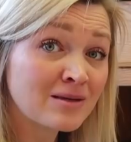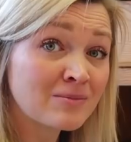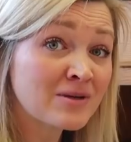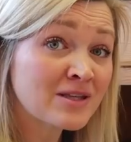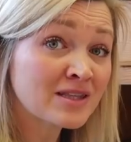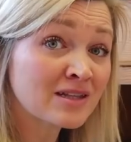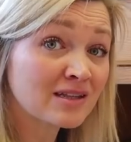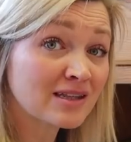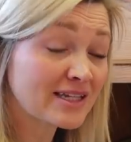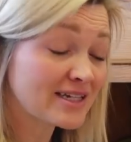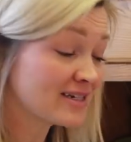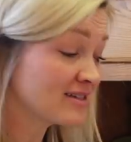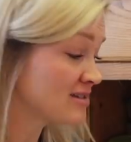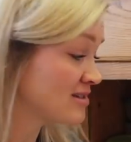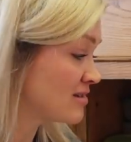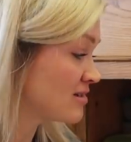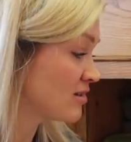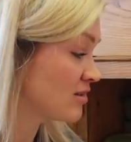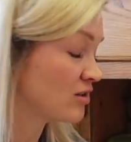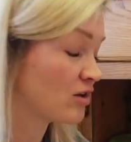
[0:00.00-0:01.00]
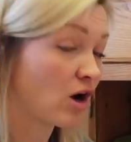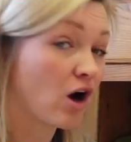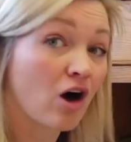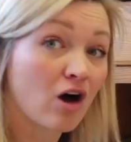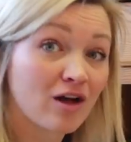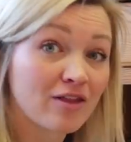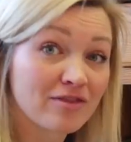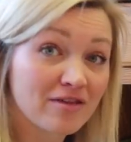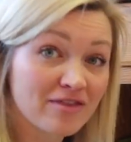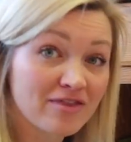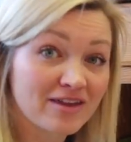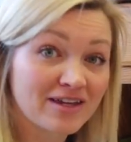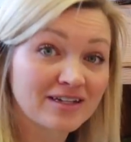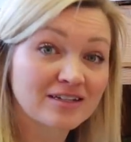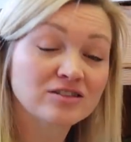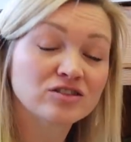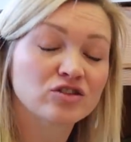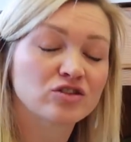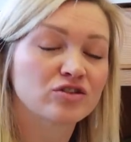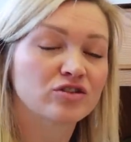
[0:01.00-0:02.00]
keeping the lids on the
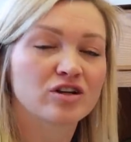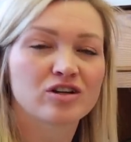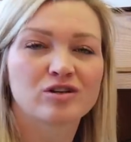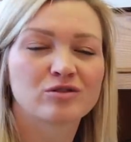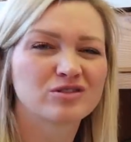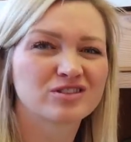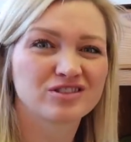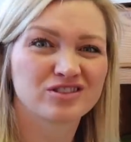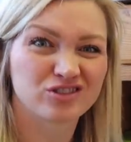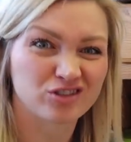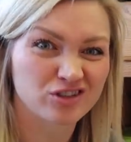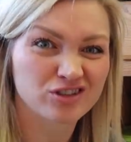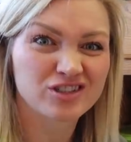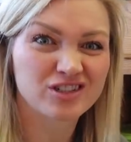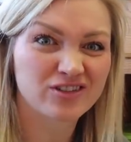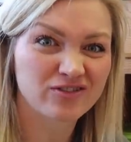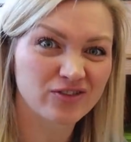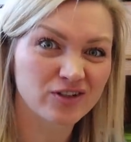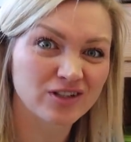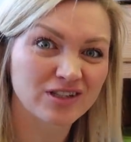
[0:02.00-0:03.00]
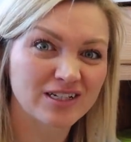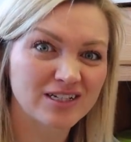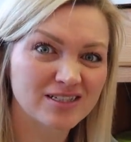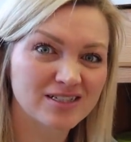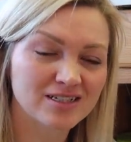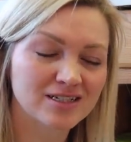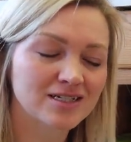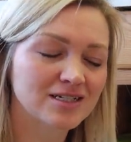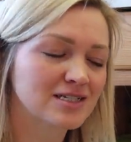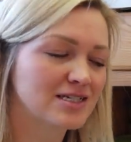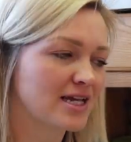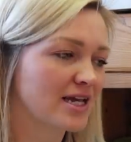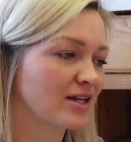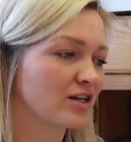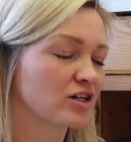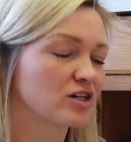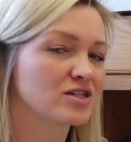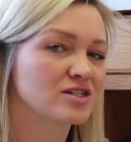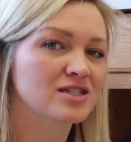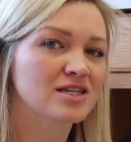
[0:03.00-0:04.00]
things, so you're not always searching for lids and
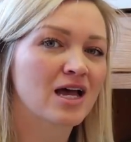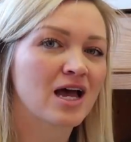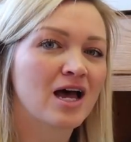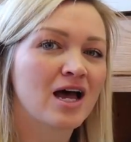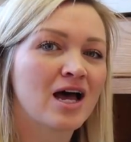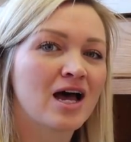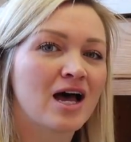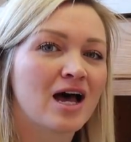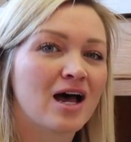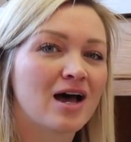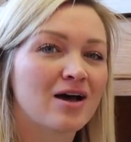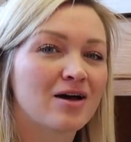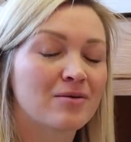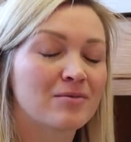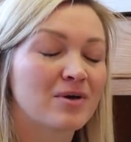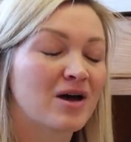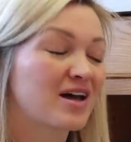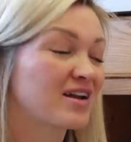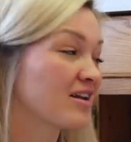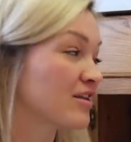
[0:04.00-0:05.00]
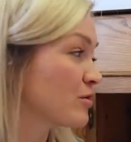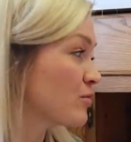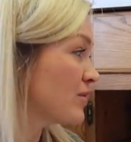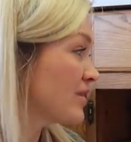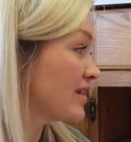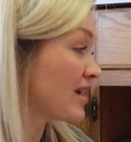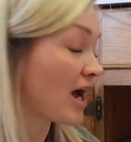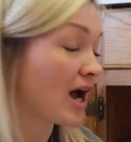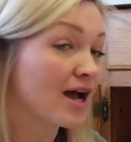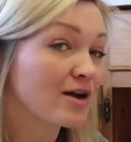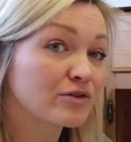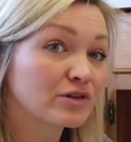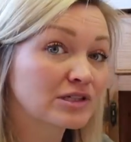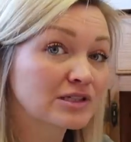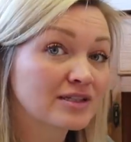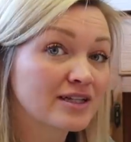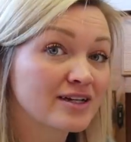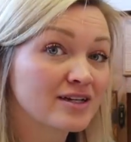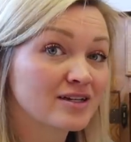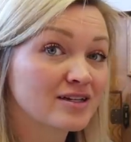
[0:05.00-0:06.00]
containers. Um, another one that I
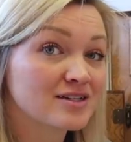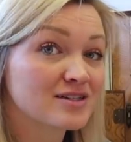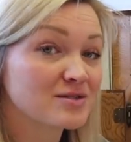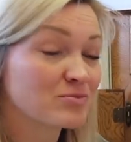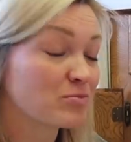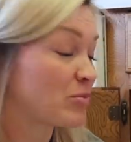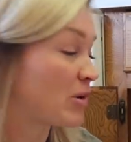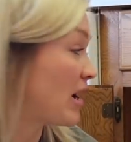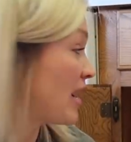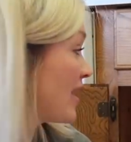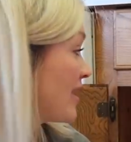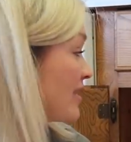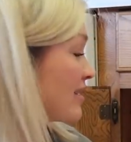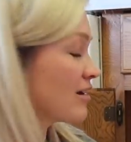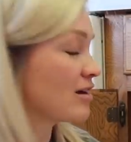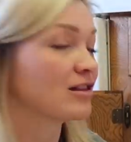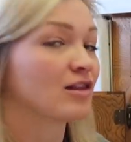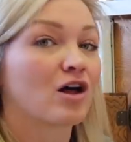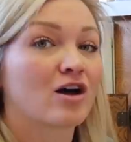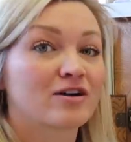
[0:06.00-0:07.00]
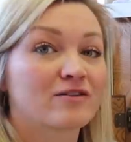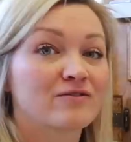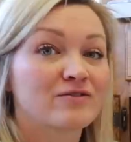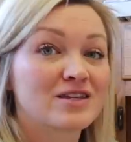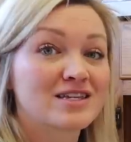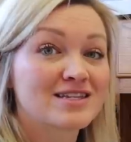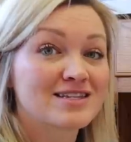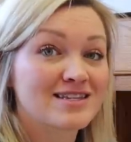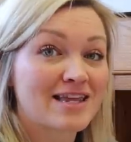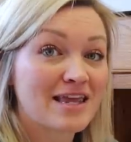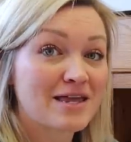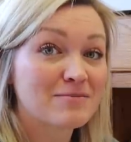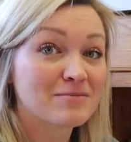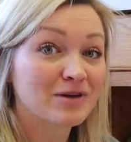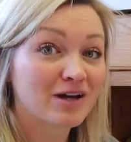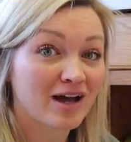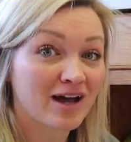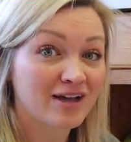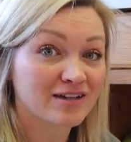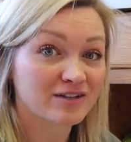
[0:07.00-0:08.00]
really like is buying a lot of the same
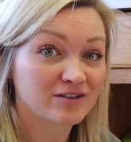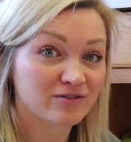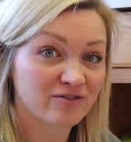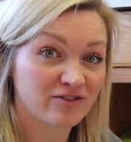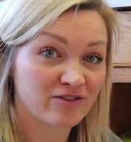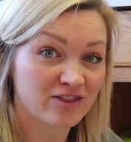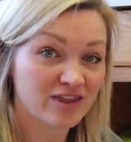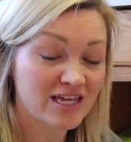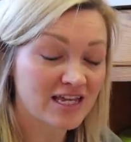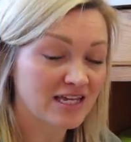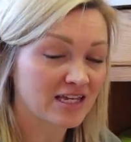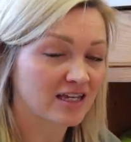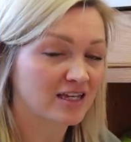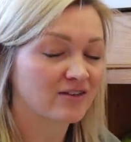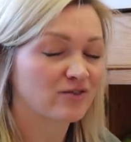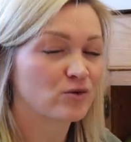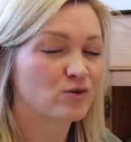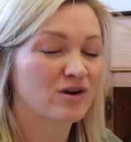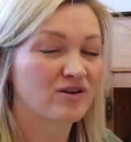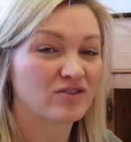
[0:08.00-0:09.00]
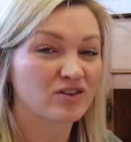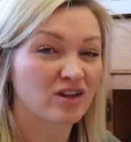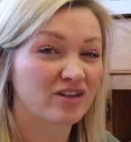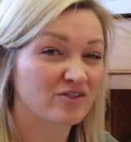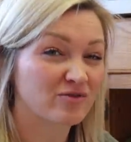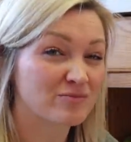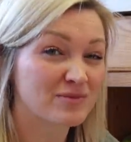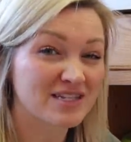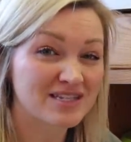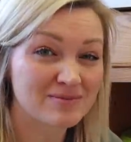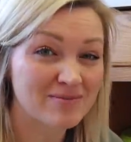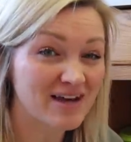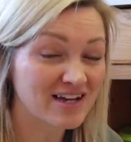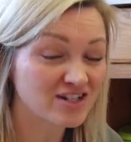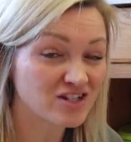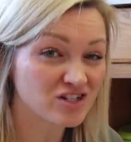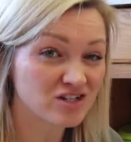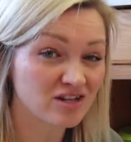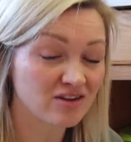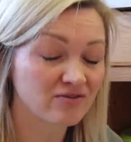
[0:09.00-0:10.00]
kind of thing. If you have a lot of
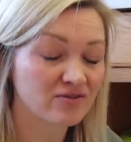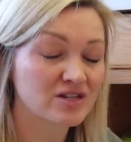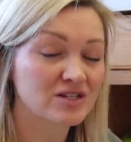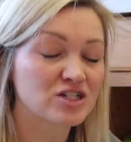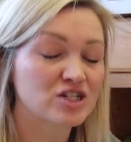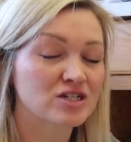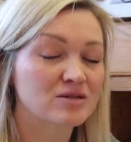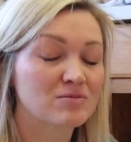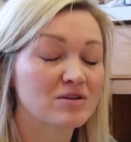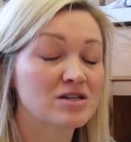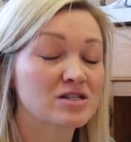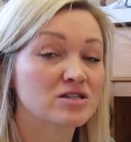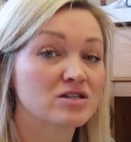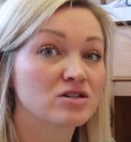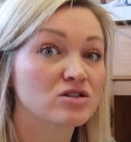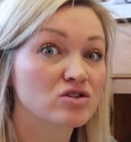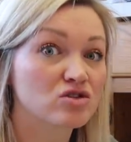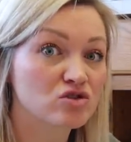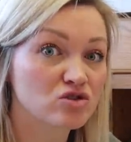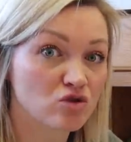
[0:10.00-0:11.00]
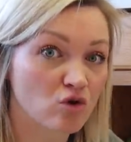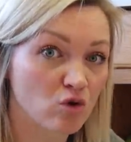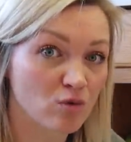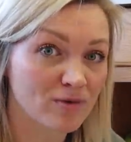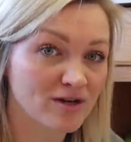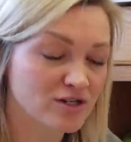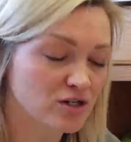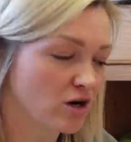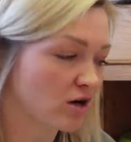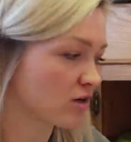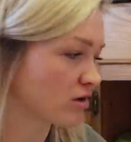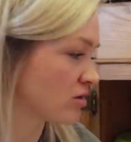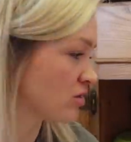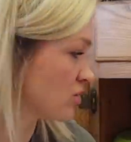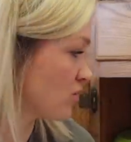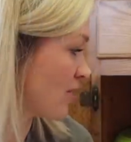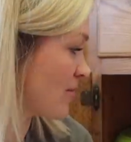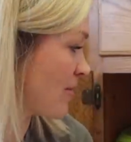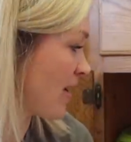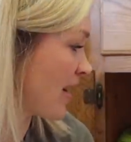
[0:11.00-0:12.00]
mismatched stuff, it just makes it so much harder.
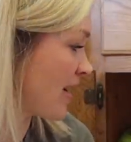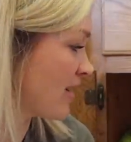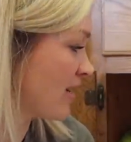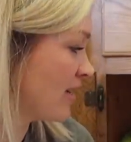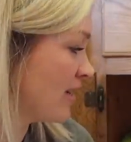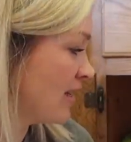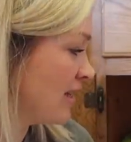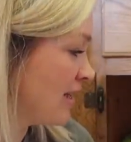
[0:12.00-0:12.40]
So I buy